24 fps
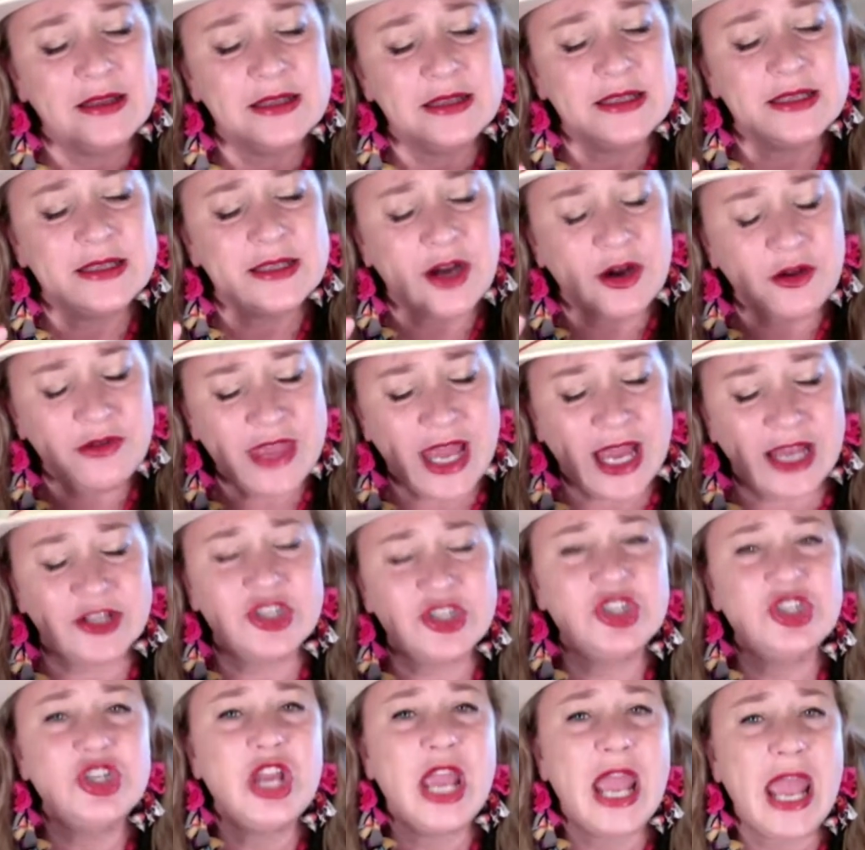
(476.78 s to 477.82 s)
start
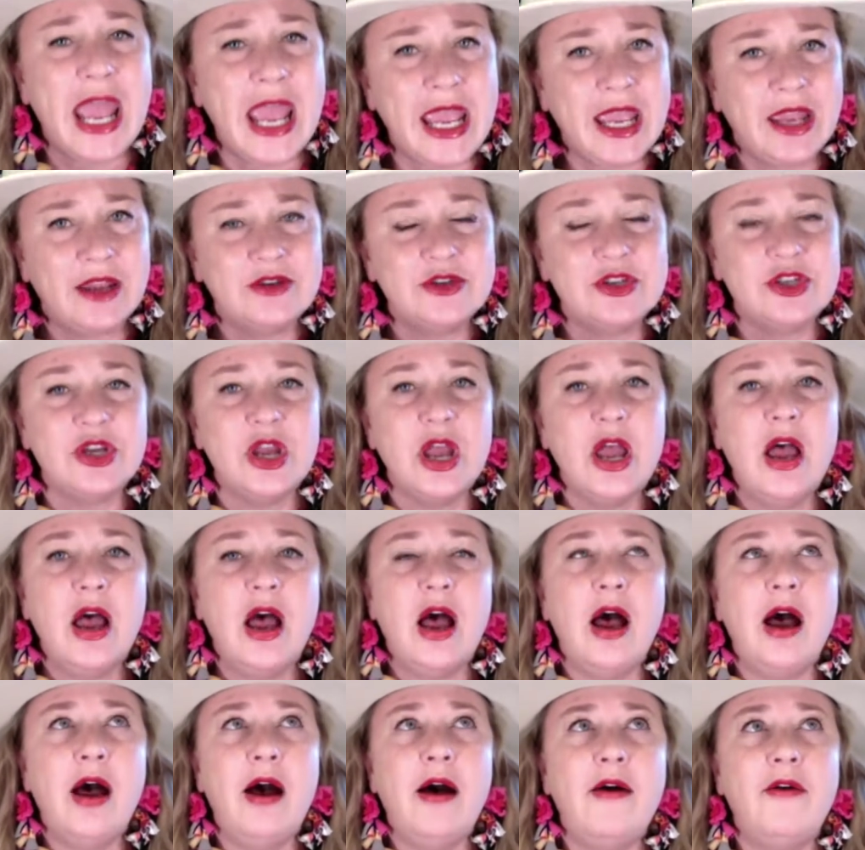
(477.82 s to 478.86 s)
that change
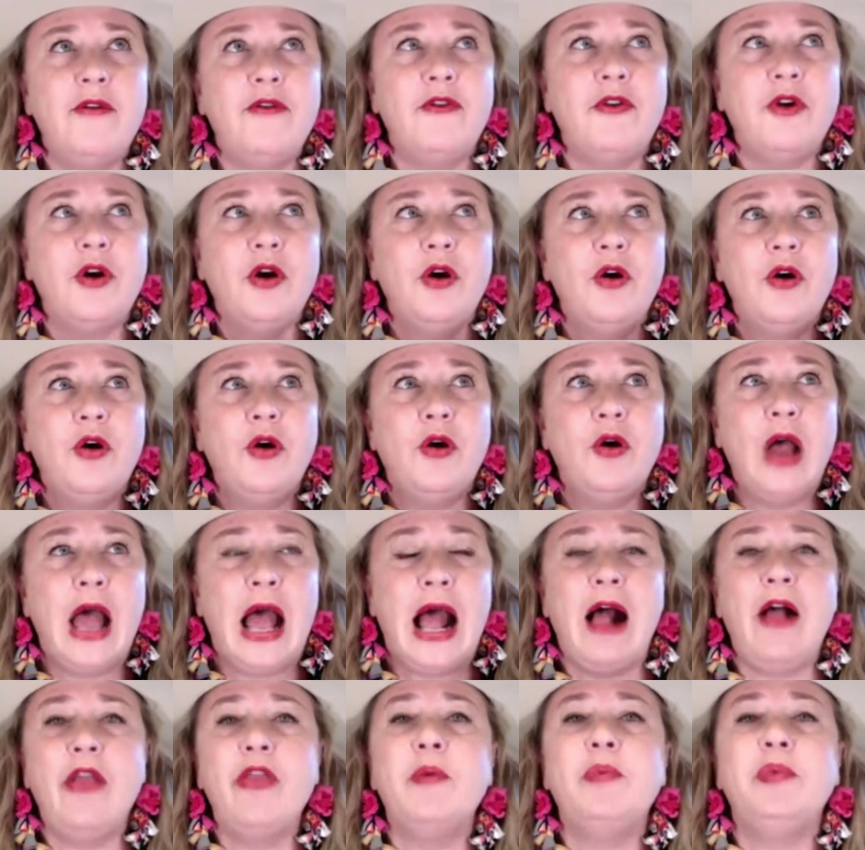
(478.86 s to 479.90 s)
of
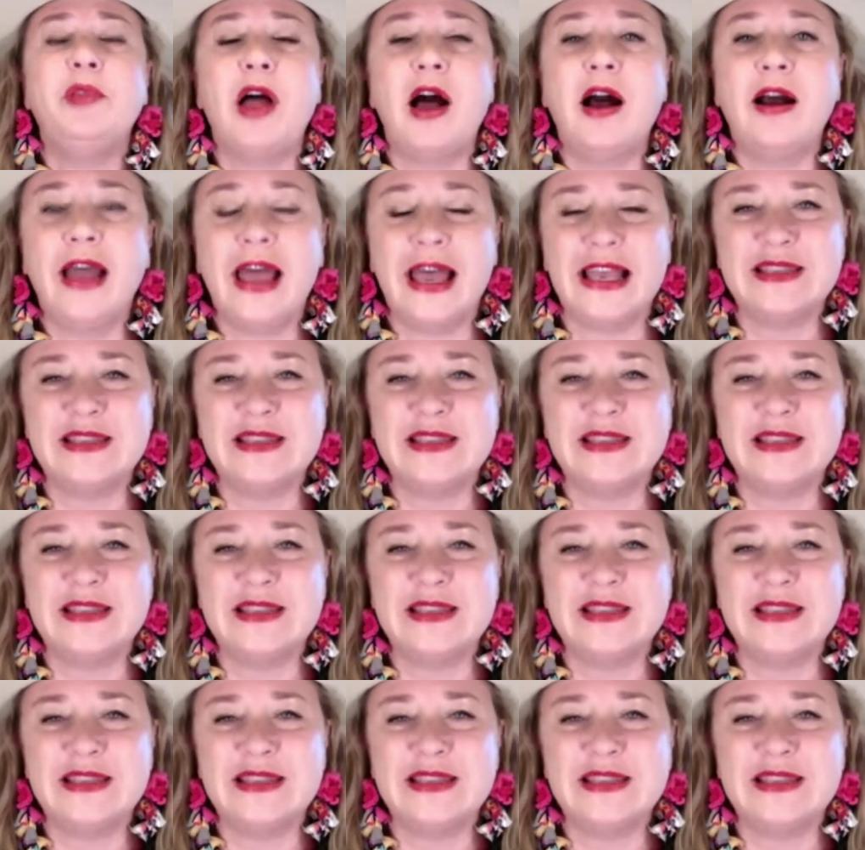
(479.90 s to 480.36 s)
how the block